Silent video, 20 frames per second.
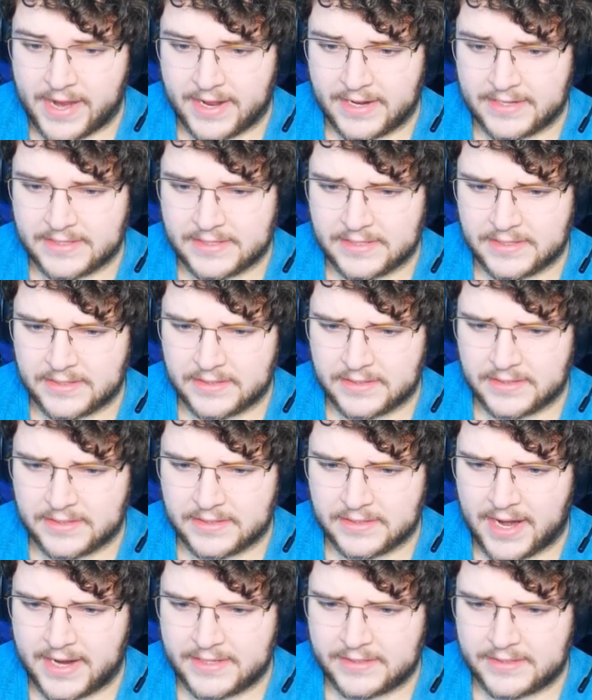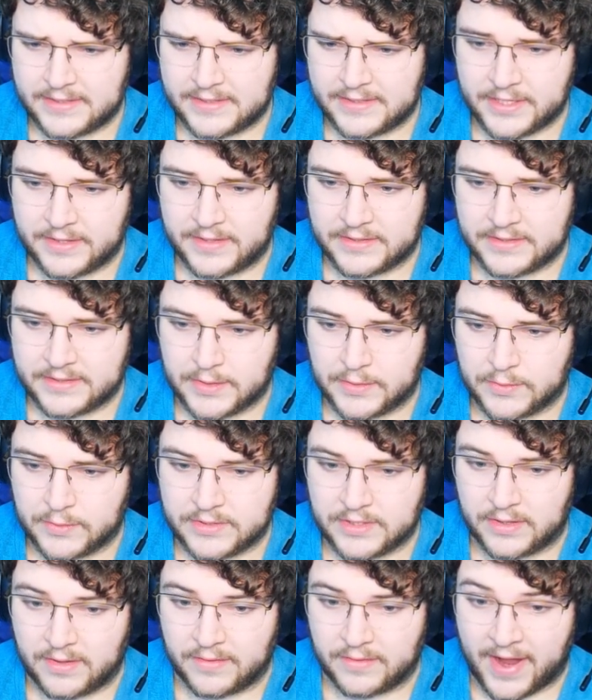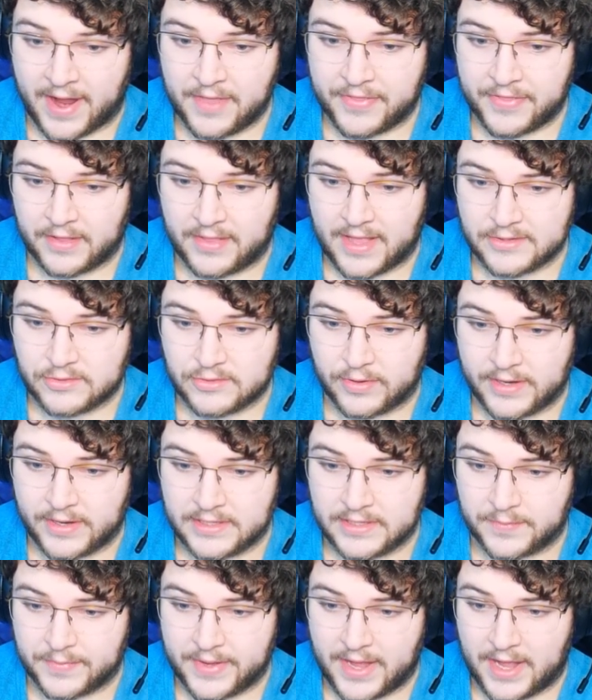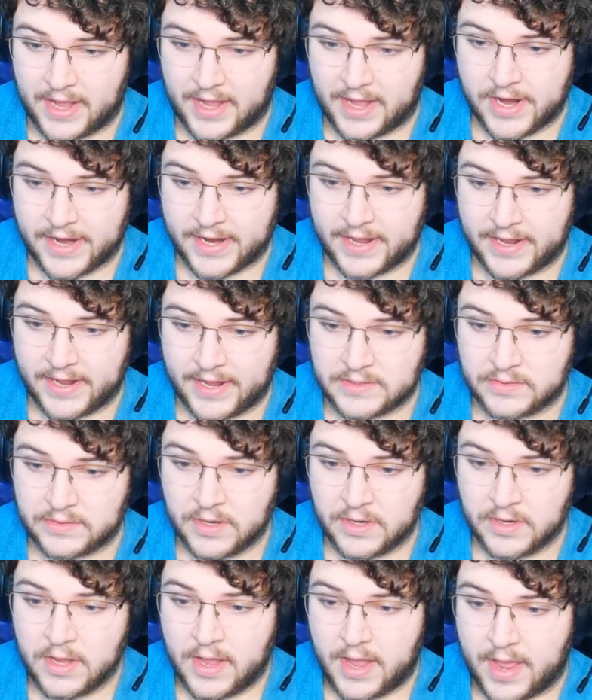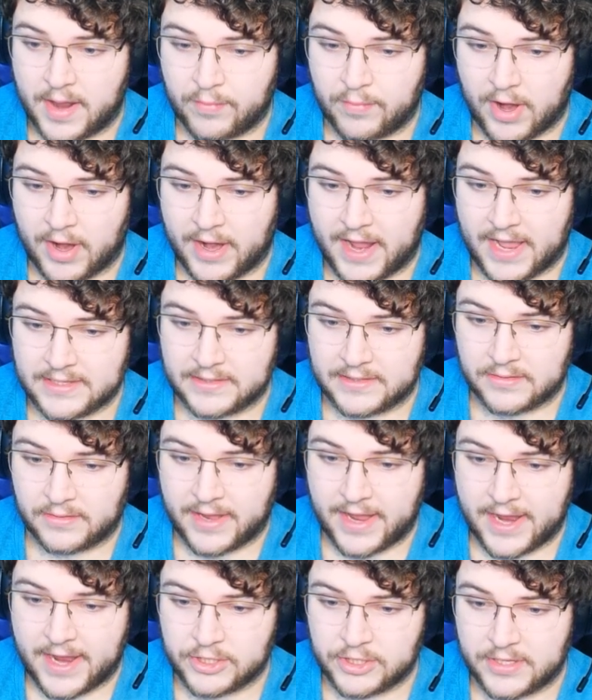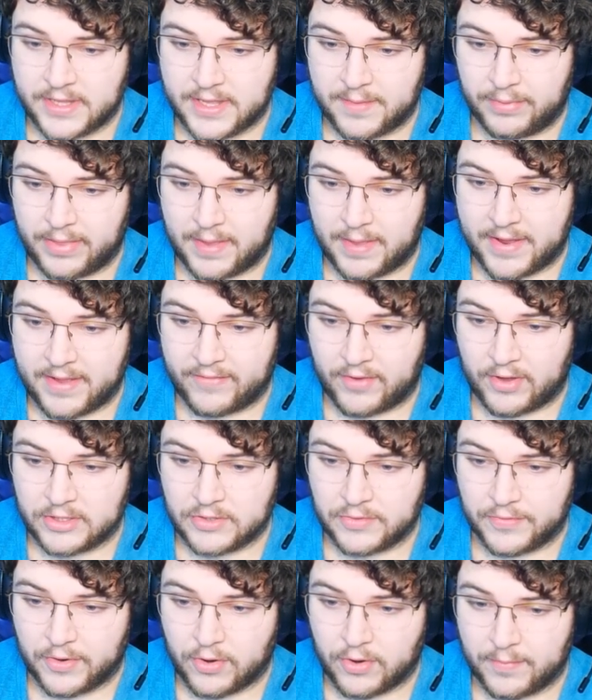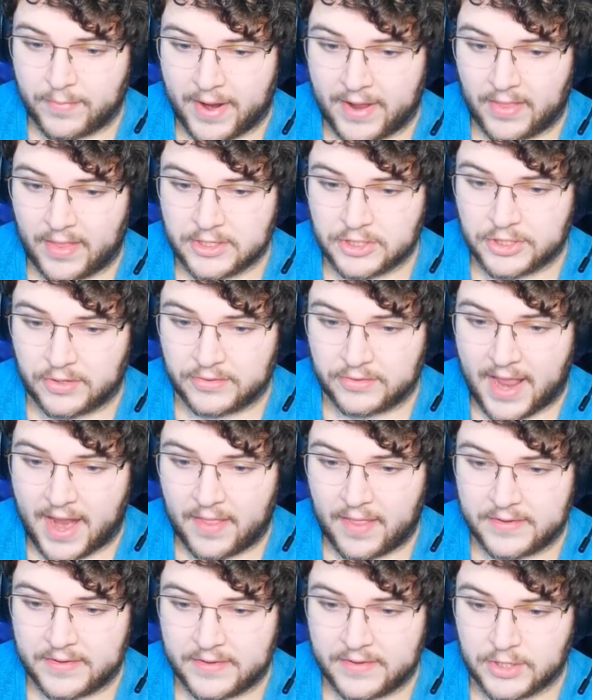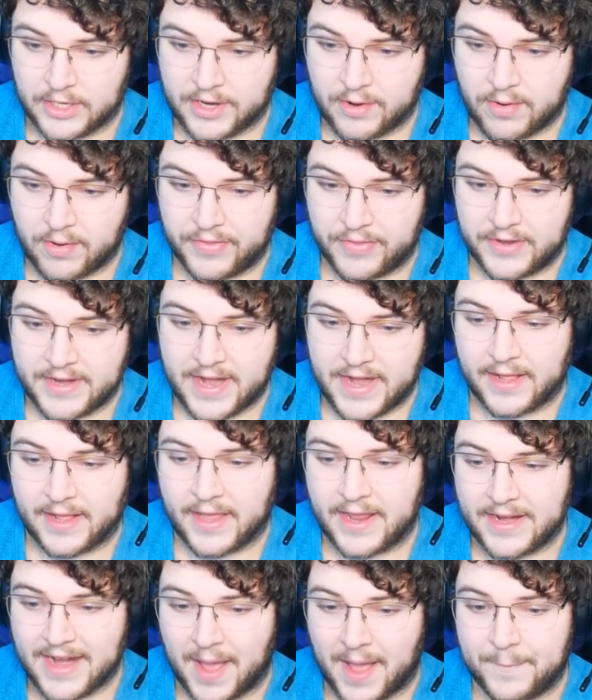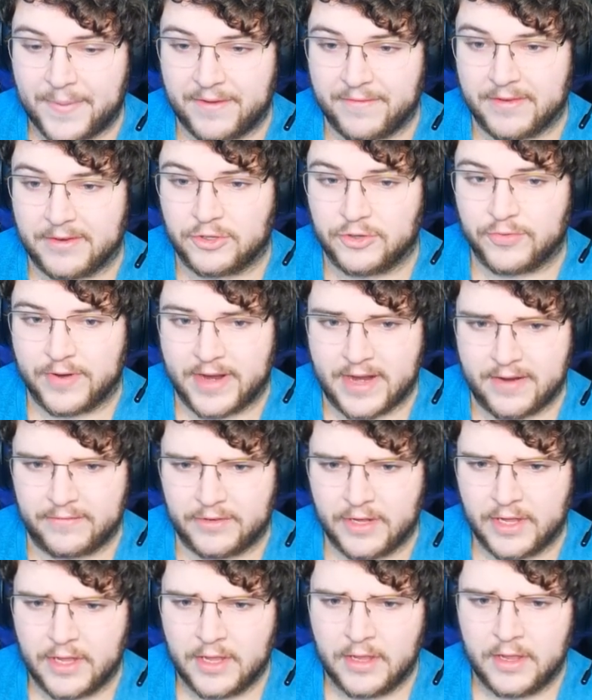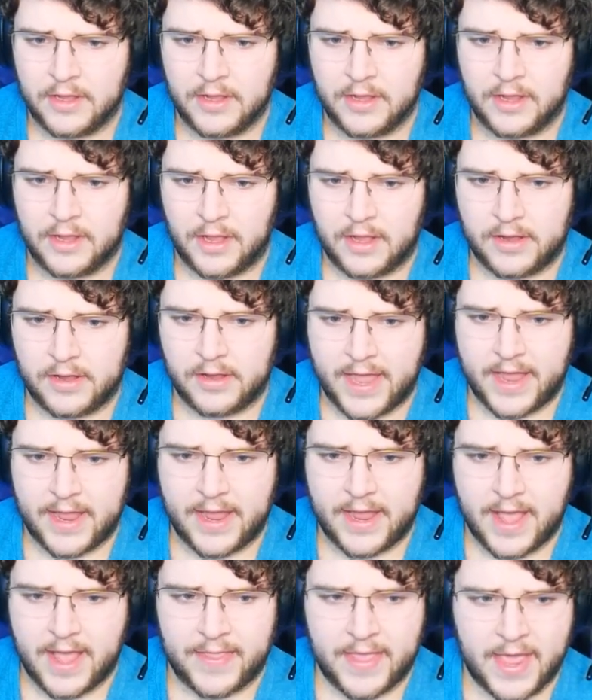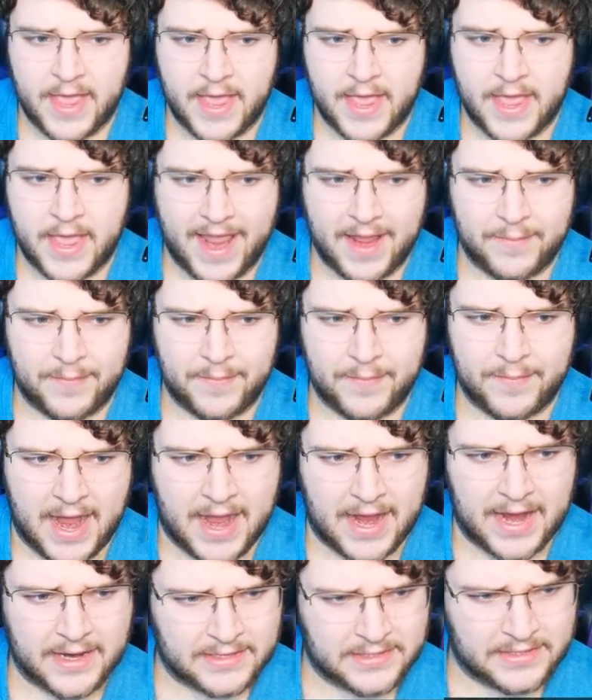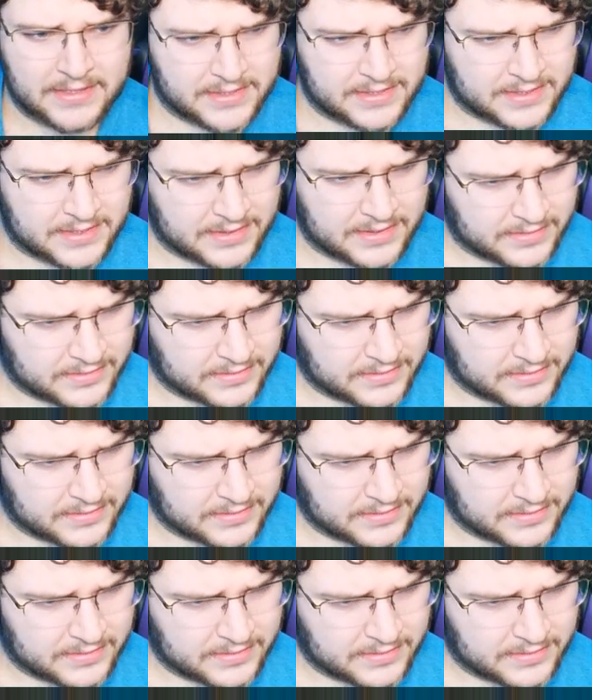Its size suggesting the subject was a Leviathan-class organism. Beyond tracking its and broadcasting its location, the implant may have also recorded biological data on the subject. However, the data cannot be retrieved. Okay, and then a box.